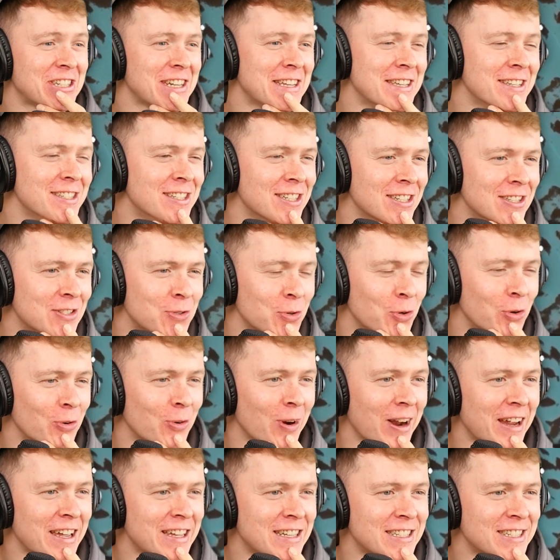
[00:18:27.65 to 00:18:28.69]
easier to
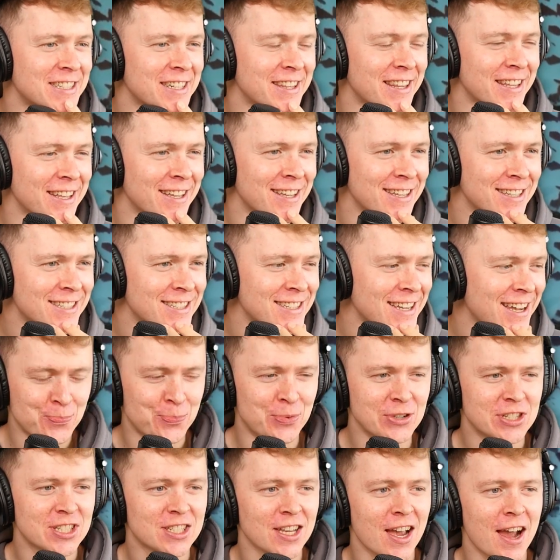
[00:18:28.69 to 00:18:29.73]
arrange this.
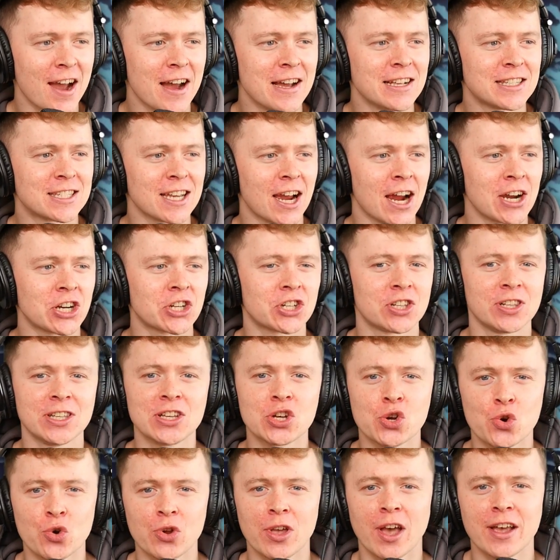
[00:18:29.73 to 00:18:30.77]
Besides actually
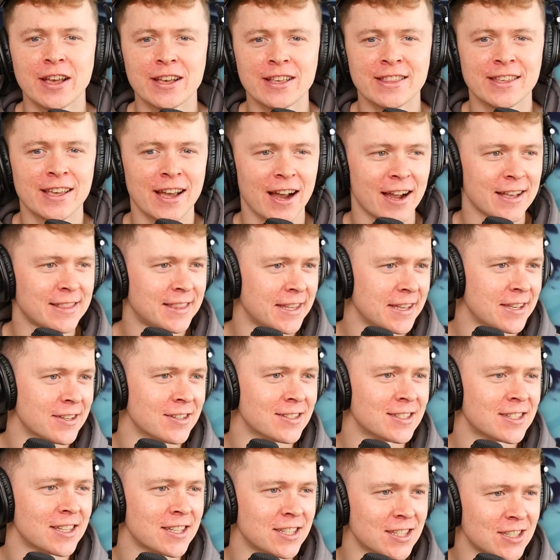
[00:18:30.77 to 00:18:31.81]
creating the
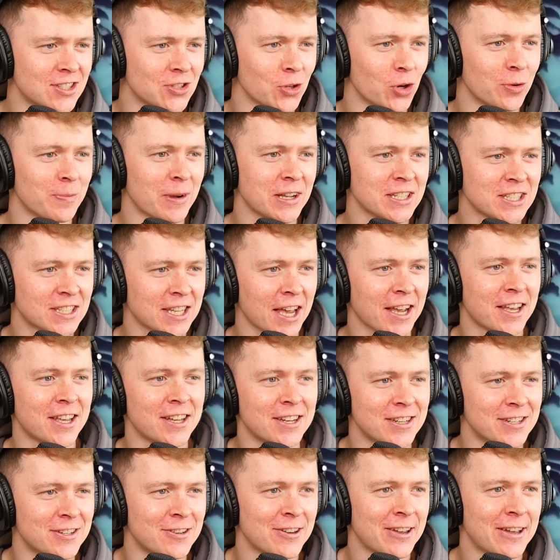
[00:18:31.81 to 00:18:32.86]
ideas, this is sort of my
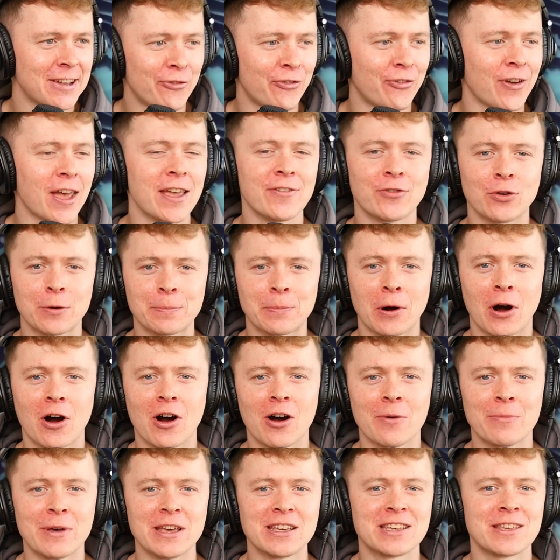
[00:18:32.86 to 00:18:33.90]
second favorite
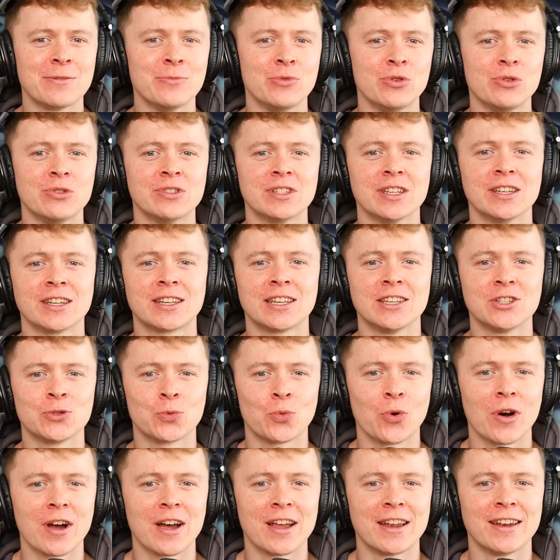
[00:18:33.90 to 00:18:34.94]
part of making music, is
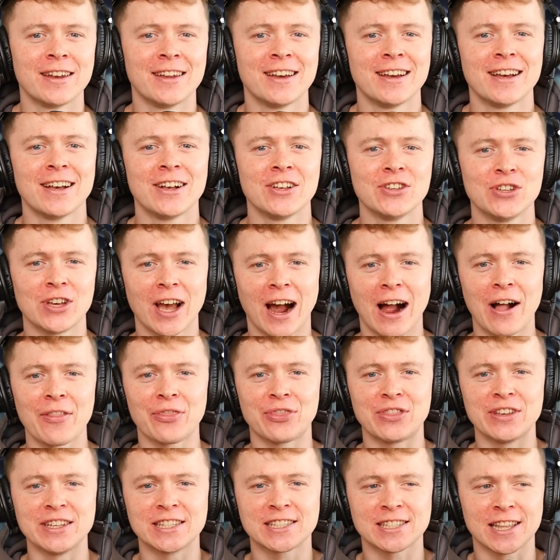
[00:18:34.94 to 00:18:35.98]
when you
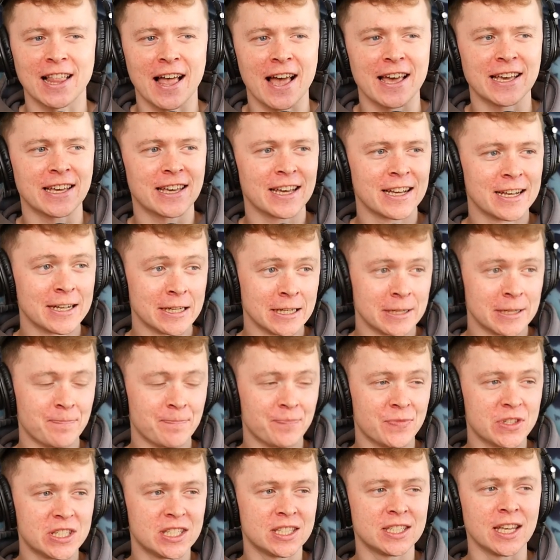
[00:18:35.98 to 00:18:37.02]
had this like
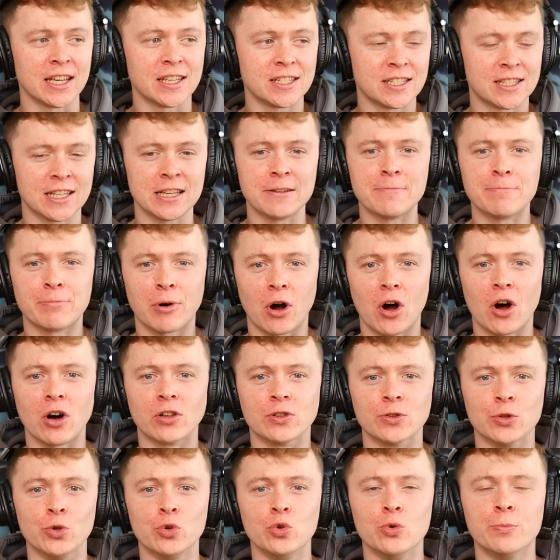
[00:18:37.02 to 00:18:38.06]
16 bar
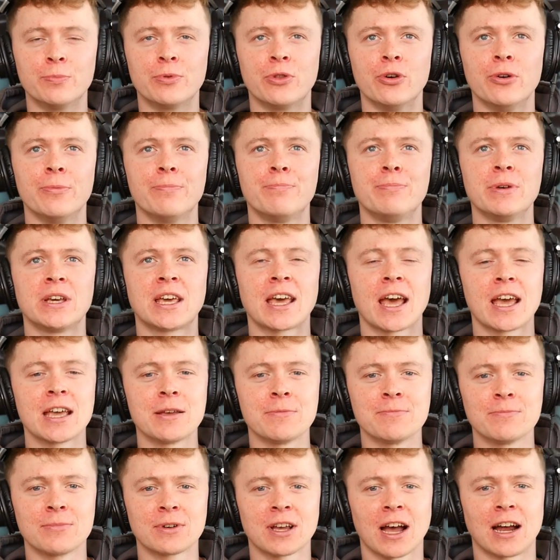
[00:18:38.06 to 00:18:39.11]
loop that
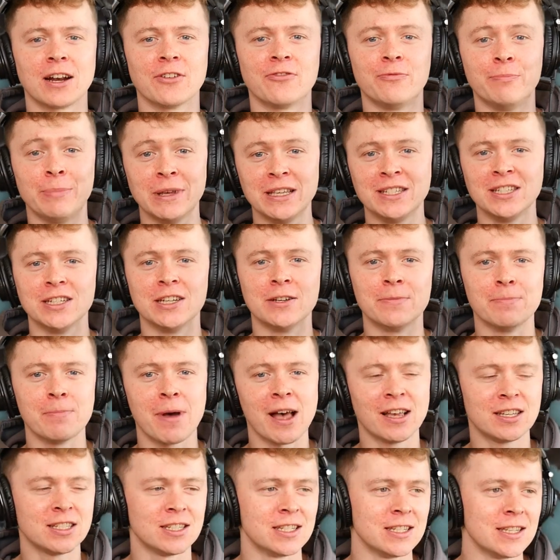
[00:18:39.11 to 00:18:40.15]
became kind of busy and
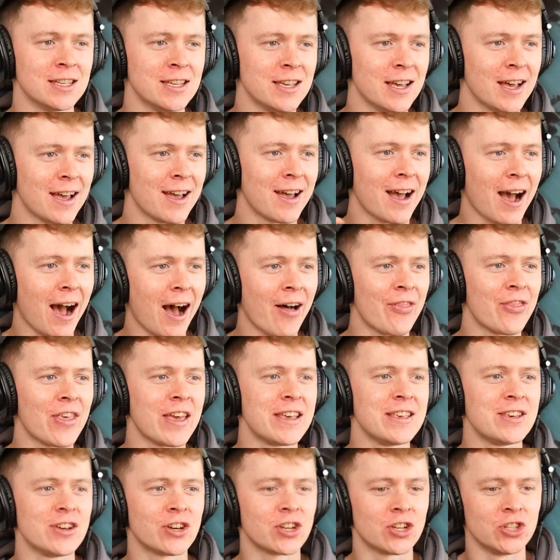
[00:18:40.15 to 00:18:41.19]
messy, and
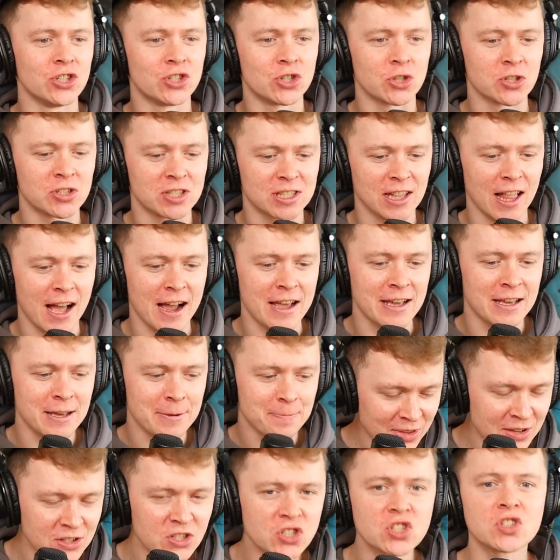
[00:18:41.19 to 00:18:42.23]
then you can just like
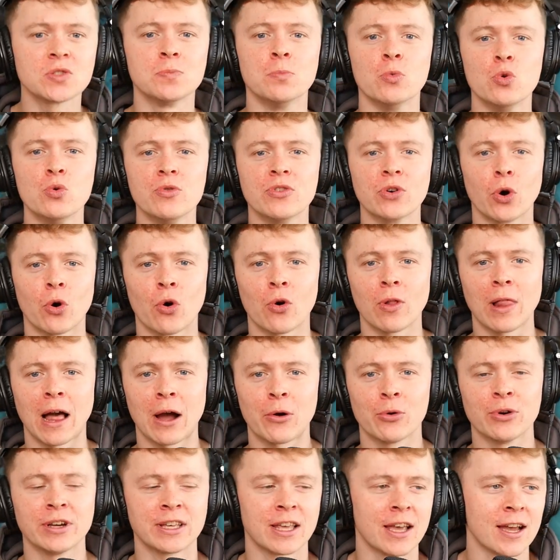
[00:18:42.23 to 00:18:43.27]
smooth it all
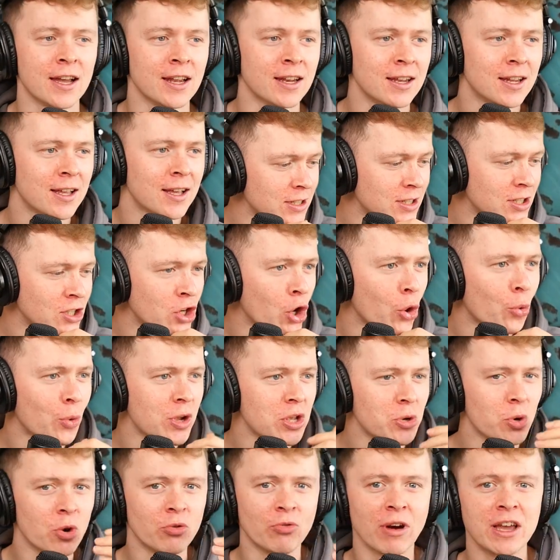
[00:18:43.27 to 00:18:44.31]
out again. You know, when
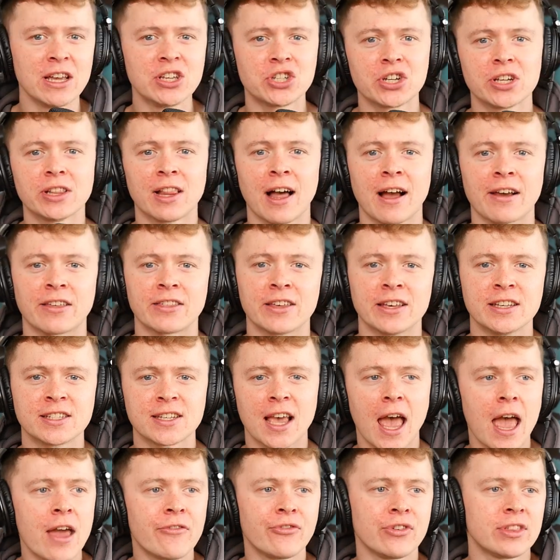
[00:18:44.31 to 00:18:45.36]
you arrange it like this,
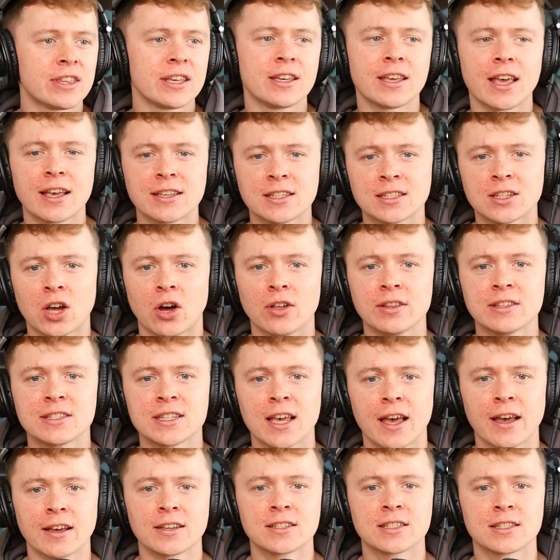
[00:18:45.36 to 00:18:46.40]
everything gets
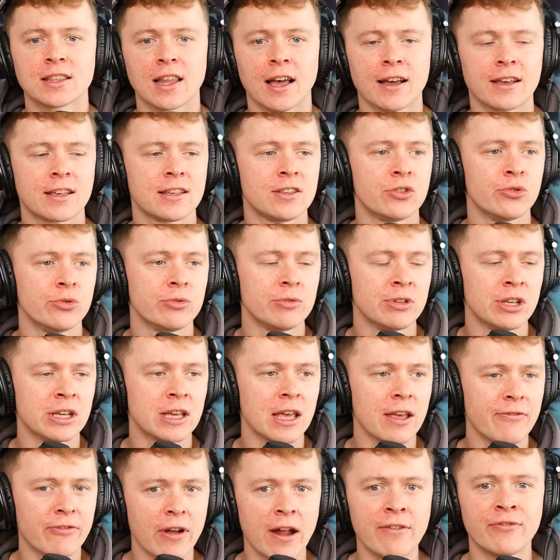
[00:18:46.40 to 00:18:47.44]
context. Like you
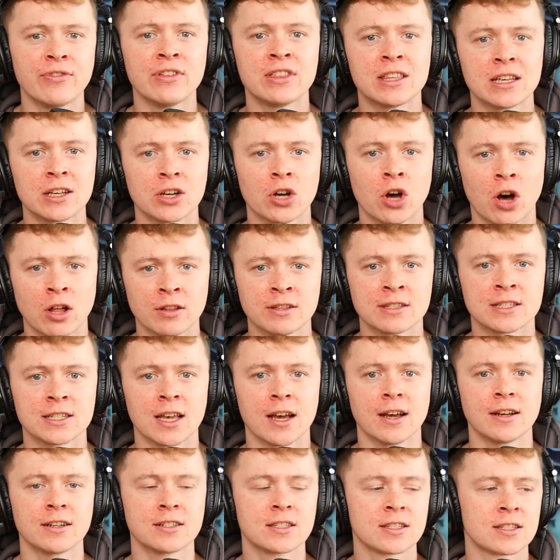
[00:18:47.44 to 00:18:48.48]
give everything
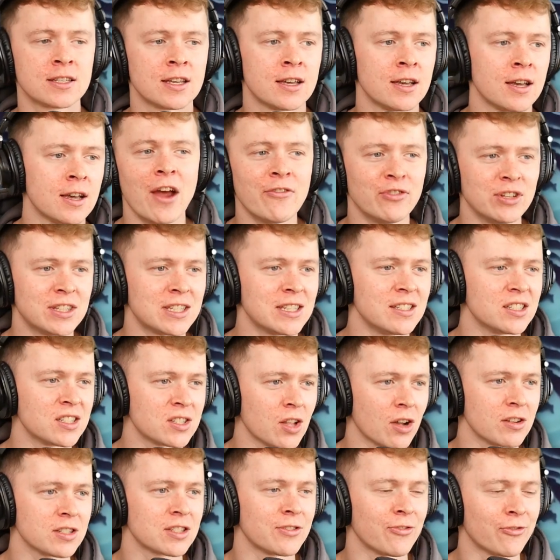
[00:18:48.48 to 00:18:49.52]
context. Everything
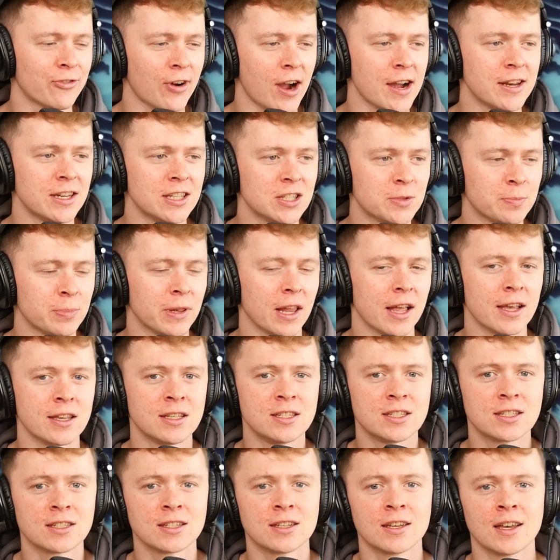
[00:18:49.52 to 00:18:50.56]
starts to find its
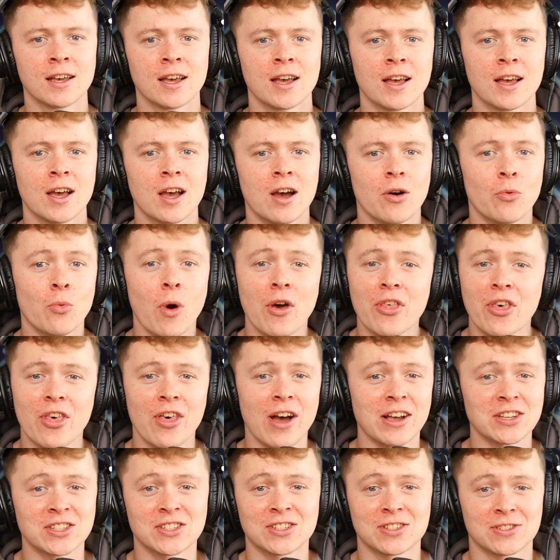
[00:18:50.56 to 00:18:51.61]
place. Whether
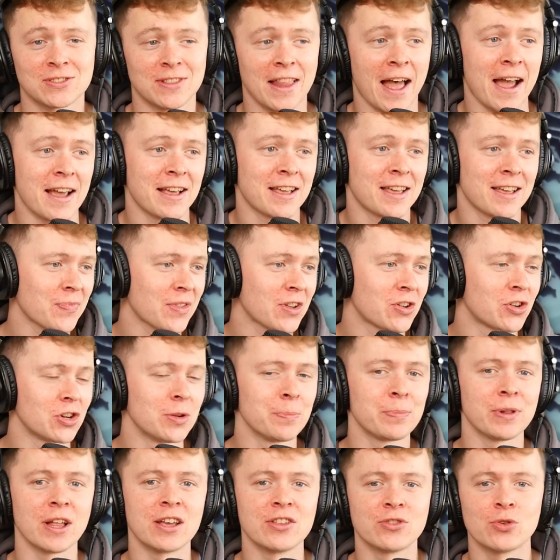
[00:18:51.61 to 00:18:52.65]
that's like going
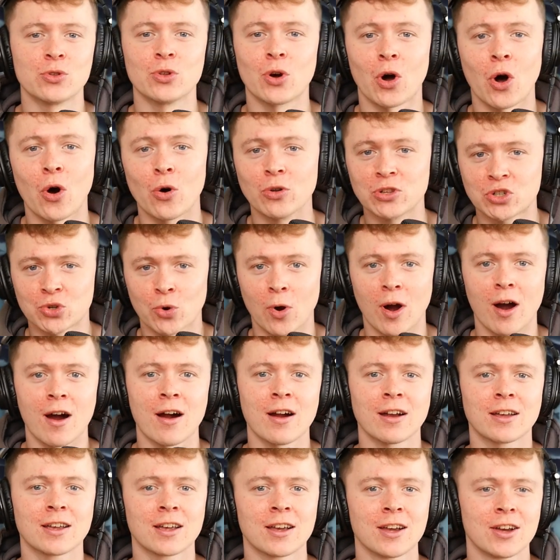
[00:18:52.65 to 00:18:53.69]
to play through the whole
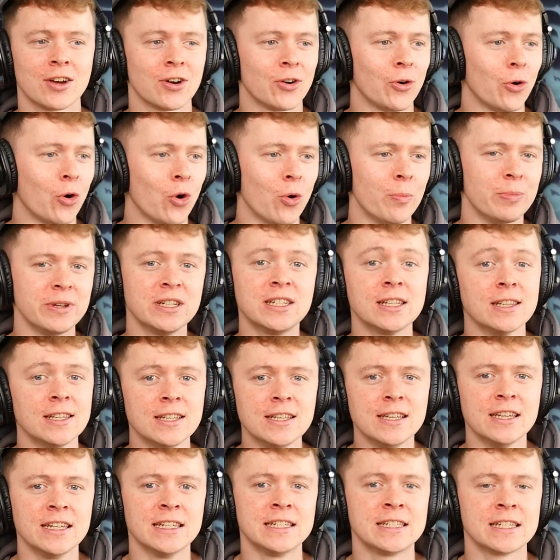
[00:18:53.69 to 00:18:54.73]
track or be
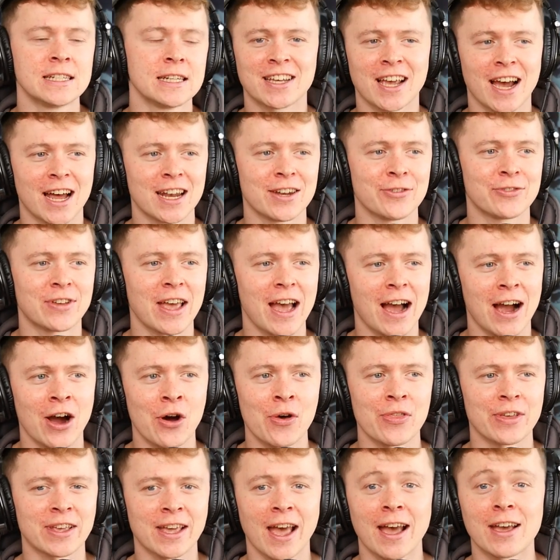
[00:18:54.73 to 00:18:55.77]
deleted, you kind of get
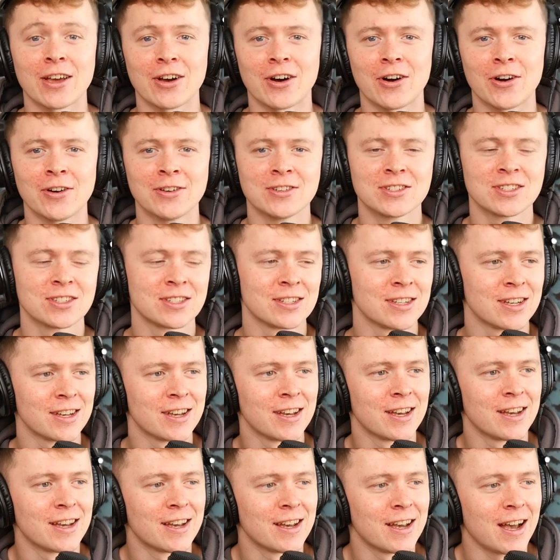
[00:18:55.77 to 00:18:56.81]
out of the chaos
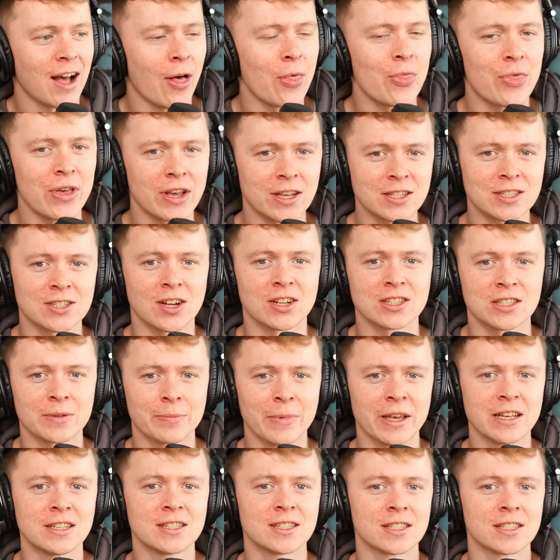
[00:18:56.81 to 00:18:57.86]
and things start to make